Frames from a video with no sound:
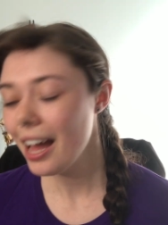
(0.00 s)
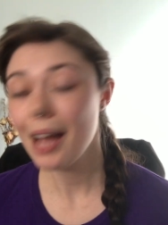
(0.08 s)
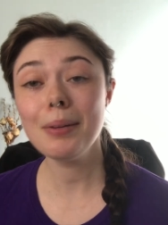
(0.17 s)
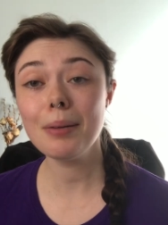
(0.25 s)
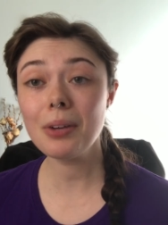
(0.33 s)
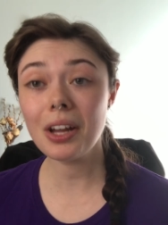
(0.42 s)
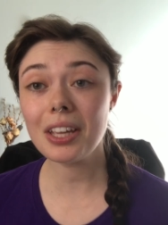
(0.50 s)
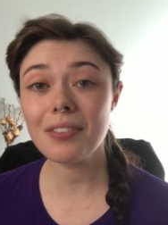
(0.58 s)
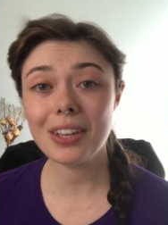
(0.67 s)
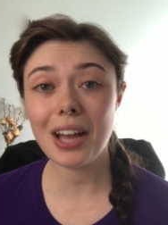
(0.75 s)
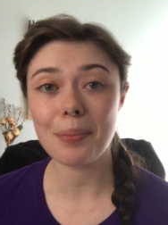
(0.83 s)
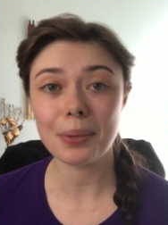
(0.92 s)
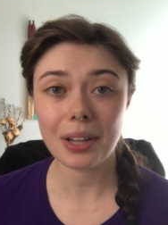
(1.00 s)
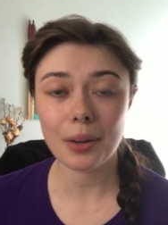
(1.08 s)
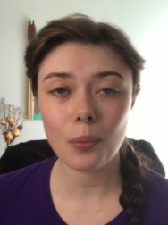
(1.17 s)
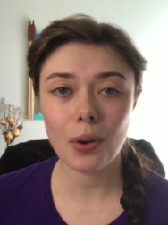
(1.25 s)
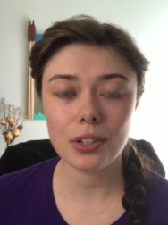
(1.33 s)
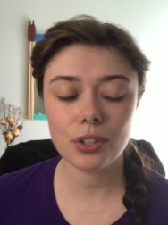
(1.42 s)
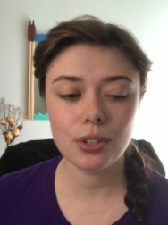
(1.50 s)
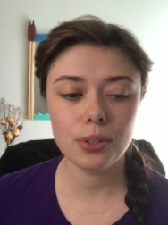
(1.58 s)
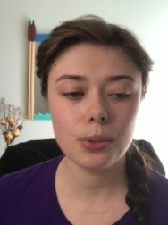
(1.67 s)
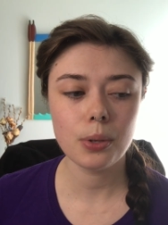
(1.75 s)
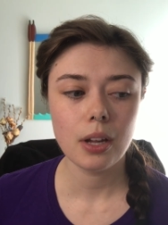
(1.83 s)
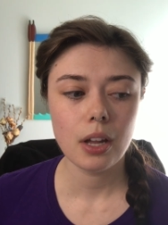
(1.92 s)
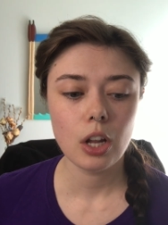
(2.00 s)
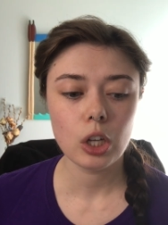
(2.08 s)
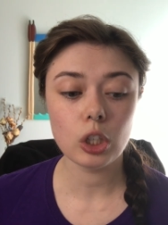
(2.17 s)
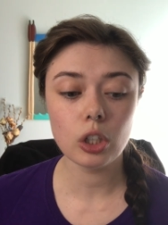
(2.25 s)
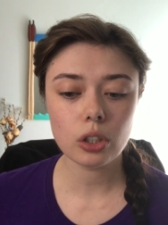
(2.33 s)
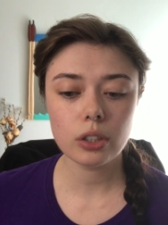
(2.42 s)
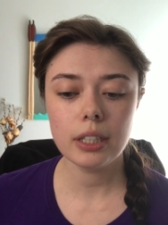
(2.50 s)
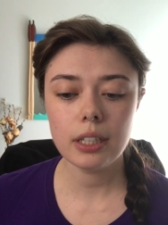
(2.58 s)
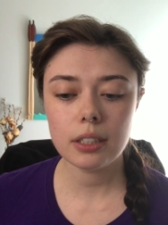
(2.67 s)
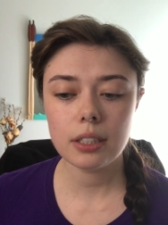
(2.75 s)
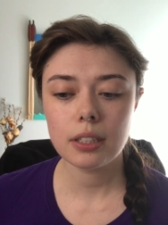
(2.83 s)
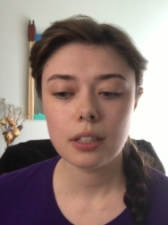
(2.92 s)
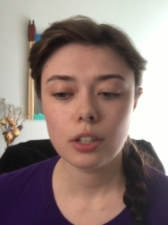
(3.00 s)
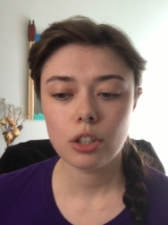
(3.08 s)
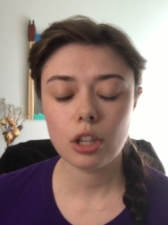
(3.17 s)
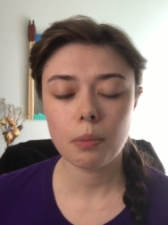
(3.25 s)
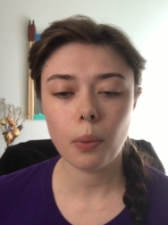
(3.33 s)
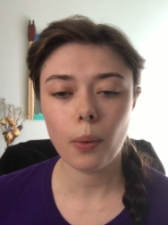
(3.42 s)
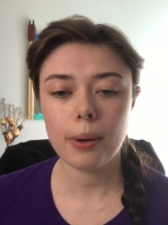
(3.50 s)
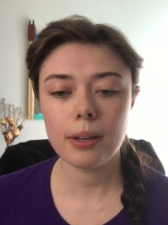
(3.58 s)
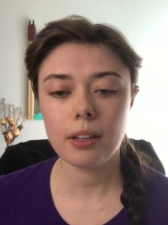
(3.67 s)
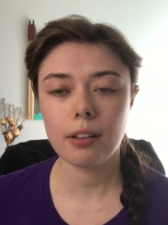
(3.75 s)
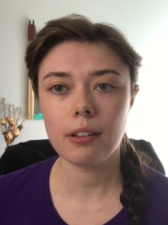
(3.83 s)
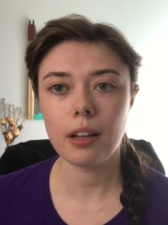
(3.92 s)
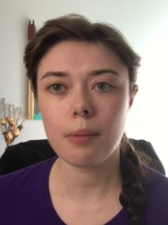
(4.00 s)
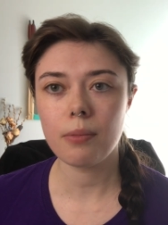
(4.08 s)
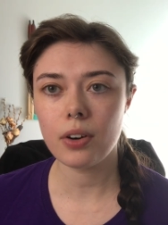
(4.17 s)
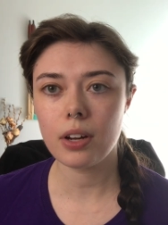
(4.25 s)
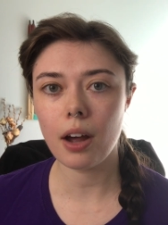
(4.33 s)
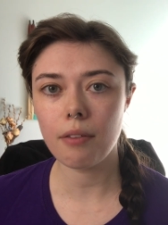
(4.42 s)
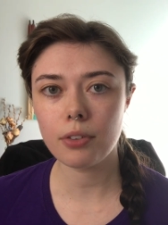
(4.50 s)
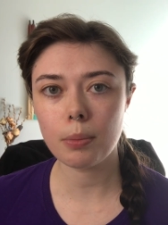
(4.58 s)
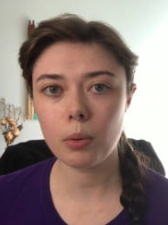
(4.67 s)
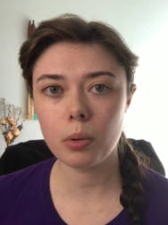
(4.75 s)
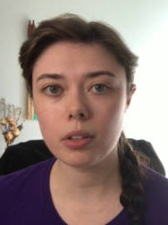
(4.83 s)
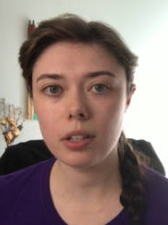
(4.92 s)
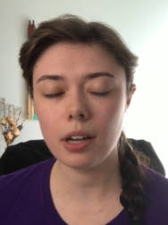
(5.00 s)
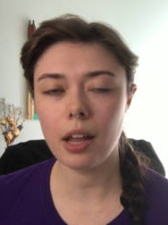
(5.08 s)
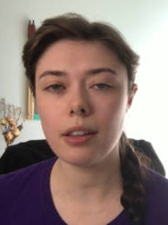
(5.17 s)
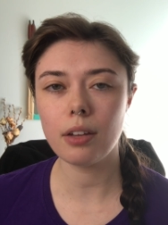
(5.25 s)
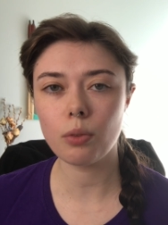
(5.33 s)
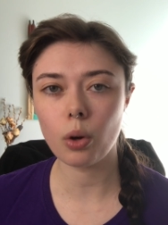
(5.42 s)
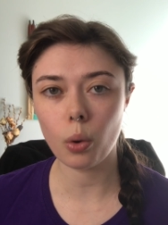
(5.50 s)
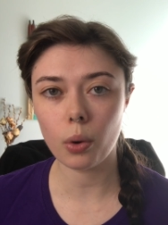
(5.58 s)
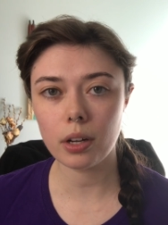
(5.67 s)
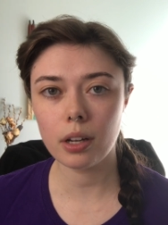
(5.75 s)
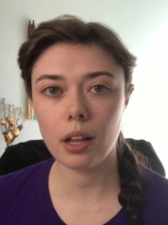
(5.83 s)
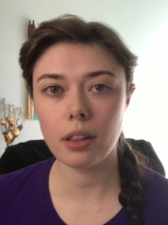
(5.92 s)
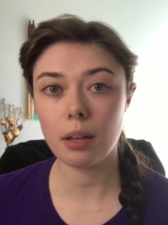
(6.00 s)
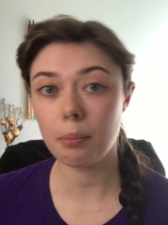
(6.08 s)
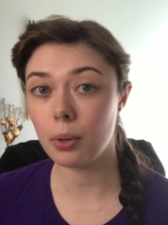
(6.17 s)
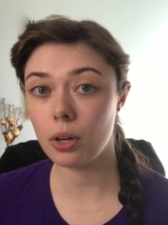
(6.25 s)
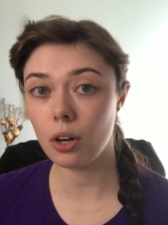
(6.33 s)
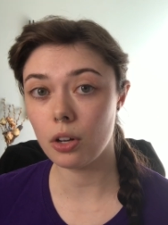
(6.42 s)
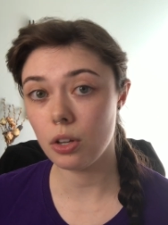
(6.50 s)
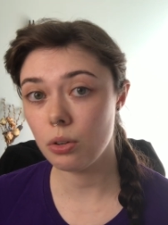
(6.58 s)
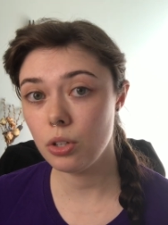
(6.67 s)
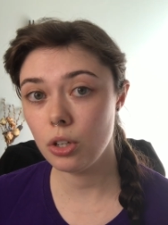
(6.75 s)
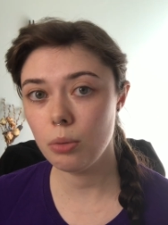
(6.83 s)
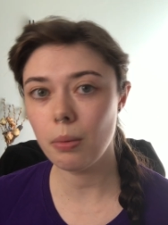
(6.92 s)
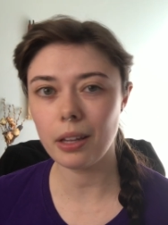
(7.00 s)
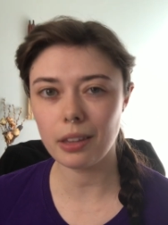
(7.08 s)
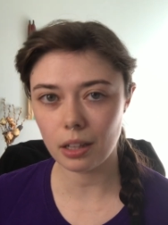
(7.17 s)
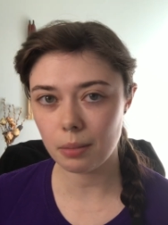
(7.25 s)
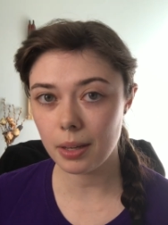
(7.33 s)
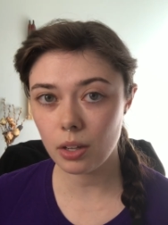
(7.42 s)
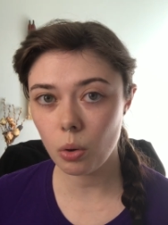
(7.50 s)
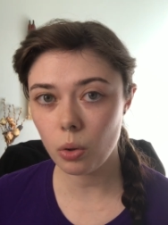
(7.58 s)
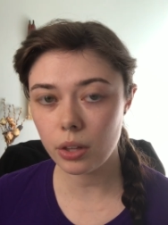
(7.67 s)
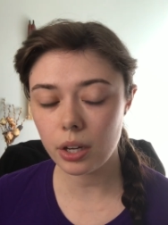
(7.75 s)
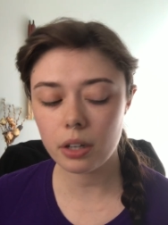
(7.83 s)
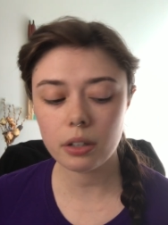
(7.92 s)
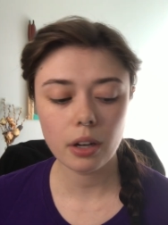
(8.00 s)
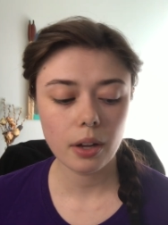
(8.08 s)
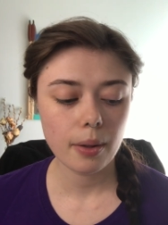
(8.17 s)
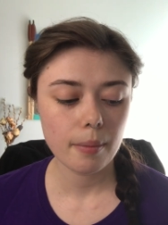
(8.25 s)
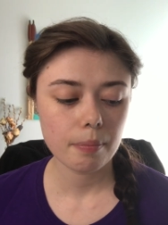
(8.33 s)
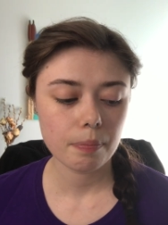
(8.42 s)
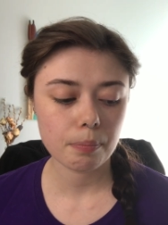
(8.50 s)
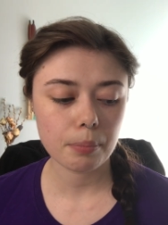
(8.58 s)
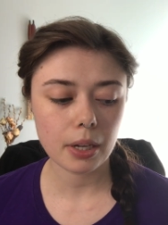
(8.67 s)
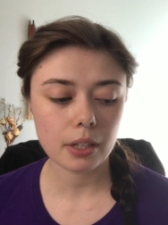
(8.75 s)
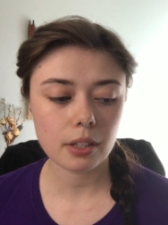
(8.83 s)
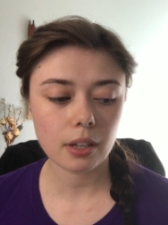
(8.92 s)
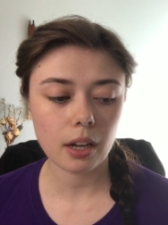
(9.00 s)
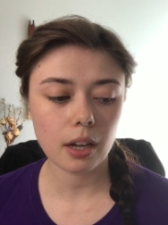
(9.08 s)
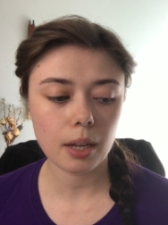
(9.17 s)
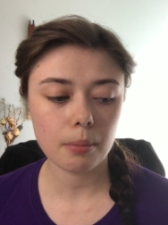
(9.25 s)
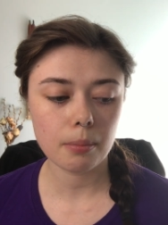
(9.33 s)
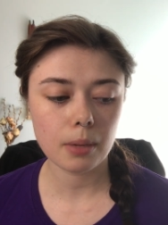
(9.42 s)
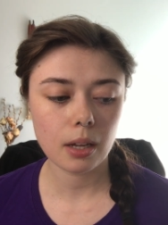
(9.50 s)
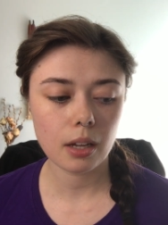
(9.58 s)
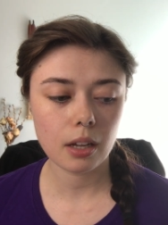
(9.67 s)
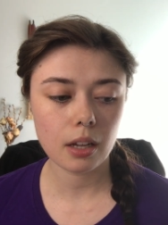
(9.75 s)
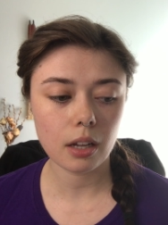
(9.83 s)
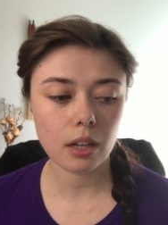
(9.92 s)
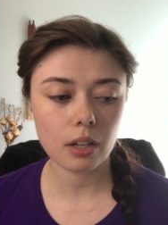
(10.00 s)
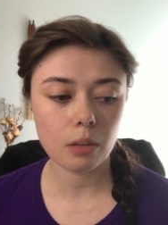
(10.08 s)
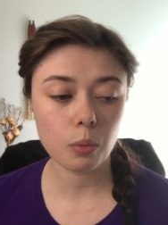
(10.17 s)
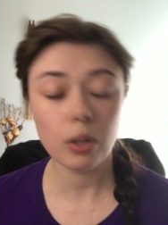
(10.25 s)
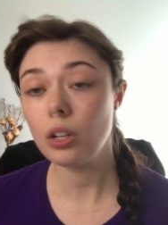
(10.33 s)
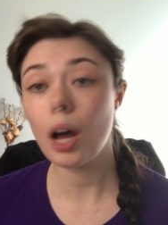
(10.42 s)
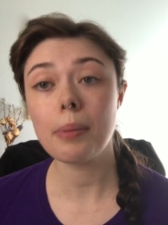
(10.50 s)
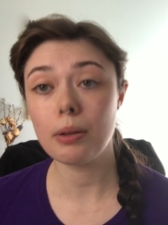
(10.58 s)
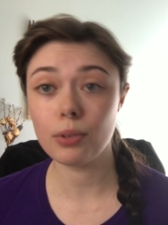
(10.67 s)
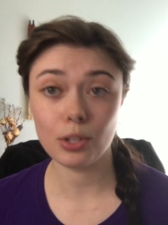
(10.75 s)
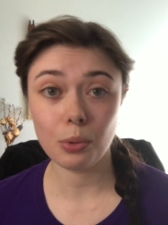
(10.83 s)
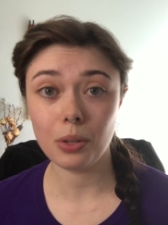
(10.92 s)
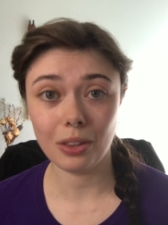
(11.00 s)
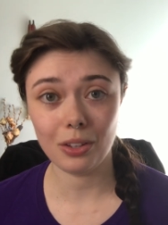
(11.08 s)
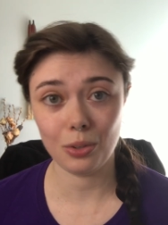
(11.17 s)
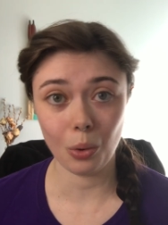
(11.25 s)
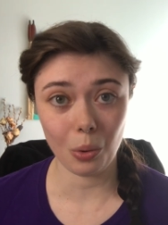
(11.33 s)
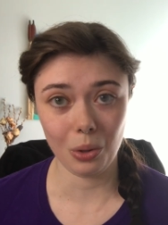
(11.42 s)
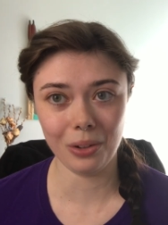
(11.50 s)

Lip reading: I mean, I'm not giving up. I want to learn it to the point that I'm very comfortable with it, and then record it, and then put it on YouTube. That's my goal there. But I'm will not be renewing this goal.